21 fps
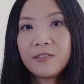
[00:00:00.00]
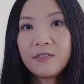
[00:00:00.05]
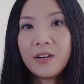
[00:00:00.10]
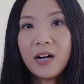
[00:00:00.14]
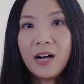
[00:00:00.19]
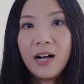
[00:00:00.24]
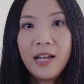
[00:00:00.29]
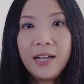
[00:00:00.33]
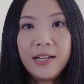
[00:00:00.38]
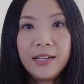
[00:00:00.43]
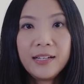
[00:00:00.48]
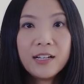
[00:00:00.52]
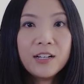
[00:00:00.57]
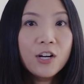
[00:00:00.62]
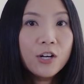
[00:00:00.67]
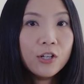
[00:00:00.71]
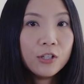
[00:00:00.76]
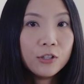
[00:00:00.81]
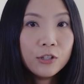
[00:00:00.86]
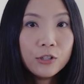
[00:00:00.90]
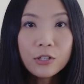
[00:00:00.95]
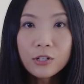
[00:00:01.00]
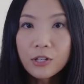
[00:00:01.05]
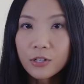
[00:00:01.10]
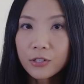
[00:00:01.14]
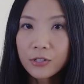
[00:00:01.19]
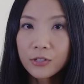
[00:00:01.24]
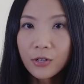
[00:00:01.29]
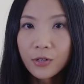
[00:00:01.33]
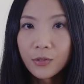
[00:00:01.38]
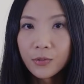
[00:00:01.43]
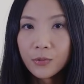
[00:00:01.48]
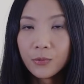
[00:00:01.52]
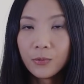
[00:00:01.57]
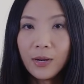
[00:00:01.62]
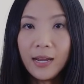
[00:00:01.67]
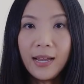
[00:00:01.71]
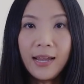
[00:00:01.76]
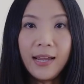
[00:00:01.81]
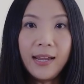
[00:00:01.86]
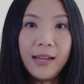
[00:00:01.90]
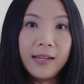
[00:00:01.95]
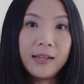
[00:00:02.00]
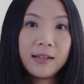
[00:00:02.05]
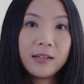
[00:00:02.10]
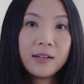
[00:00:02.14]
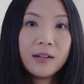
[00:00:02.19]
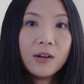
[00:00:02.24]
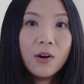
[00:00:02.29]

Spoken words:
I look a certain way,